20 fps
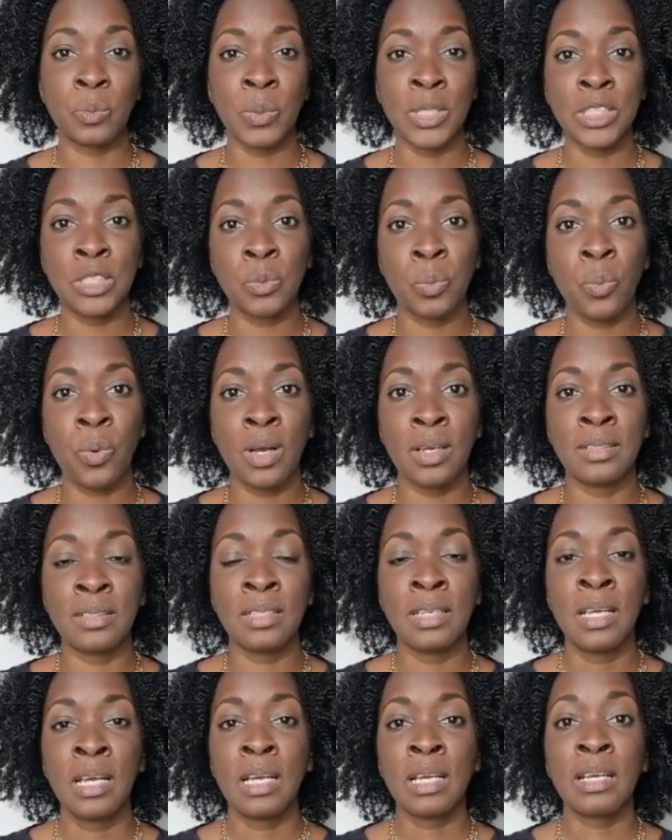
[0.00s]
which one
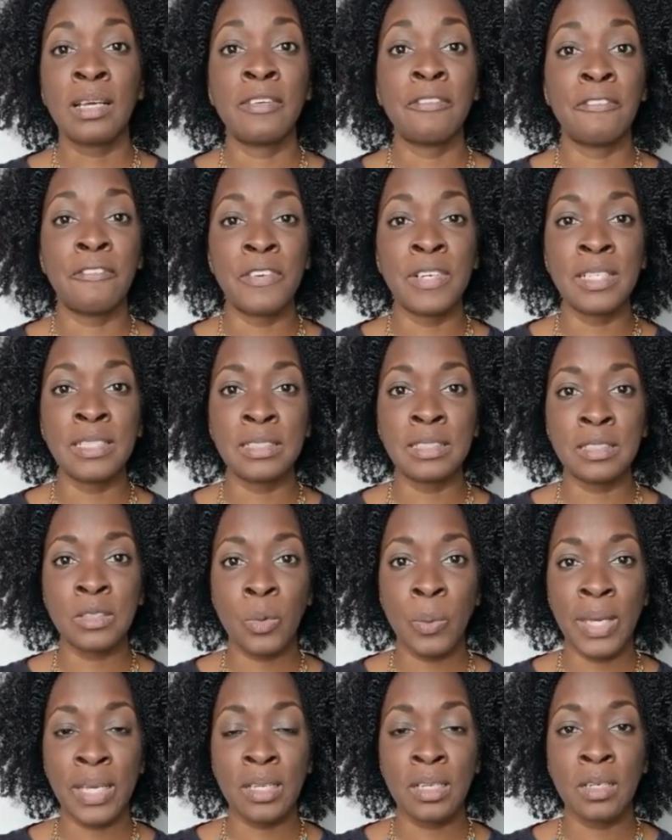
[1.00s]
converts
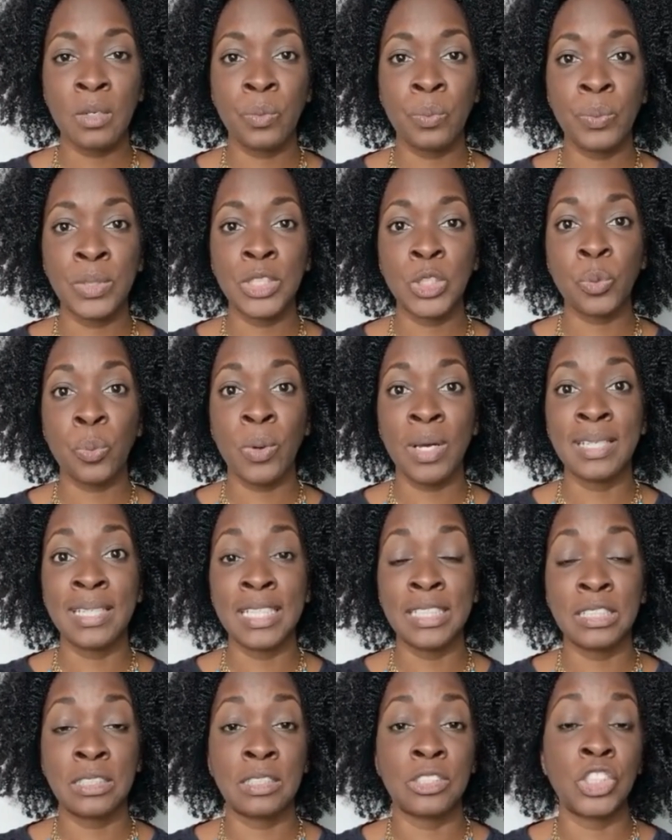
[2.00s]
quicker, which one
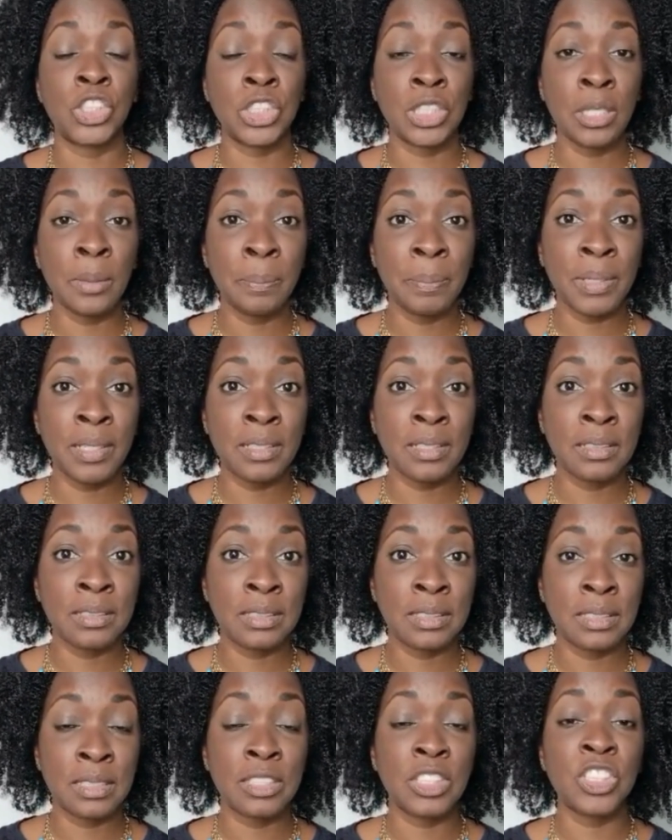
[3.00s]
is the
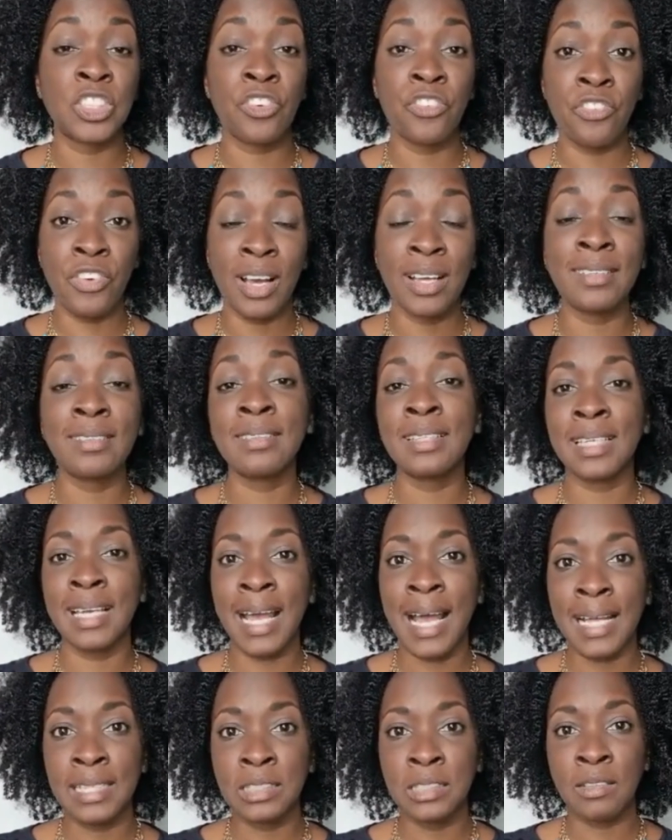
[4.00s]
cheapest to run the
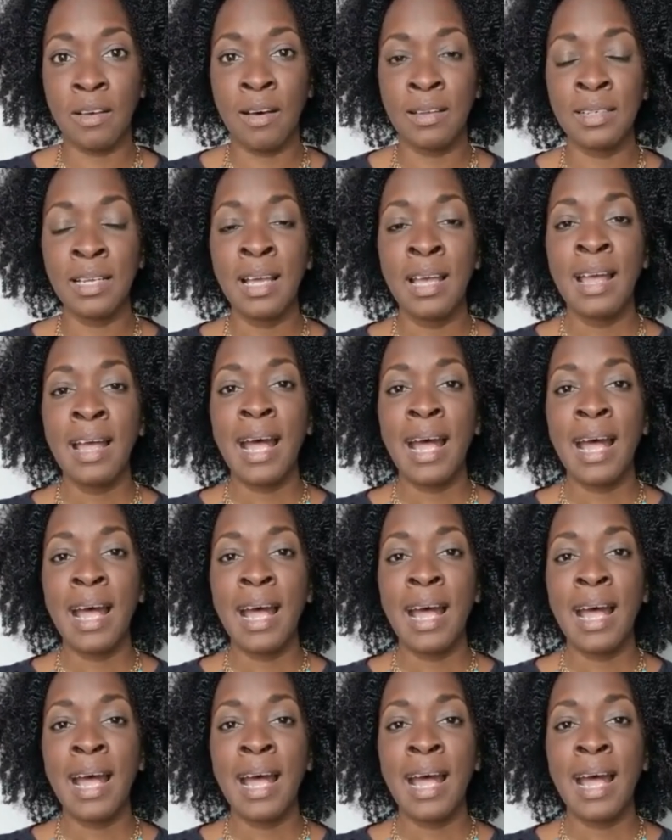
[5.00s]
ads on,